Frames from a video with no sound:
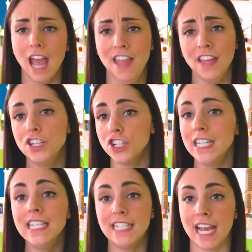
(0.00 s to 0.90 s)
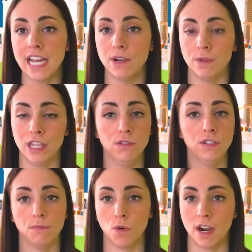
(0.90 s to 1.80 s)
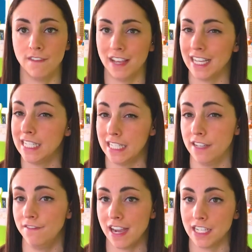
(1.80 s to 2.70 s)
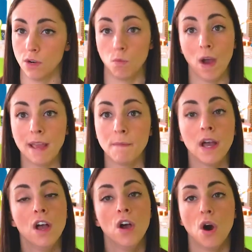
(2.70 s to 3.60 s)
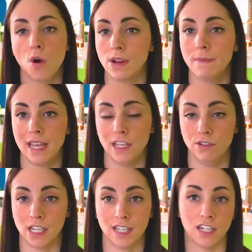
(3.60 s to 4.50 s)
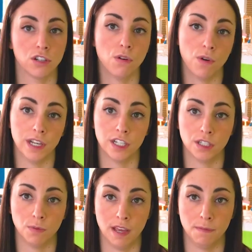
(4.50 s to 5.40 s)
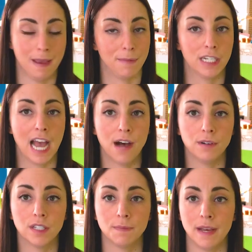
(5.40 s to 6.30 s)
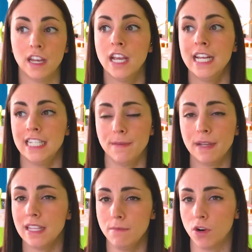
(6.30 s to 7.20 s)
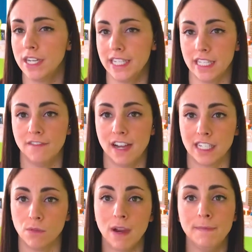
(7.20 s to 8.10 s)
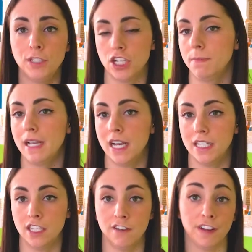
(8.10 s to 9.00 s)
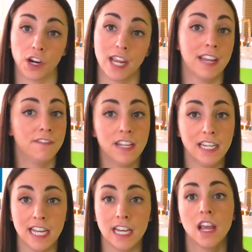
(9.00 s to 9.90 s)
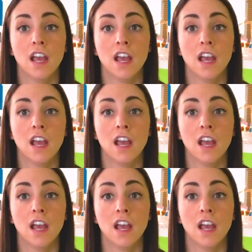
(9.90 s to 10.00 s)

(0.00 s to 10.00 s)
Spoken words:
And then during the day, we use more of like a disinfectant wipe, or we might use essential oils with paper towels, but typically more disinfectant wipes just because they're very convenient.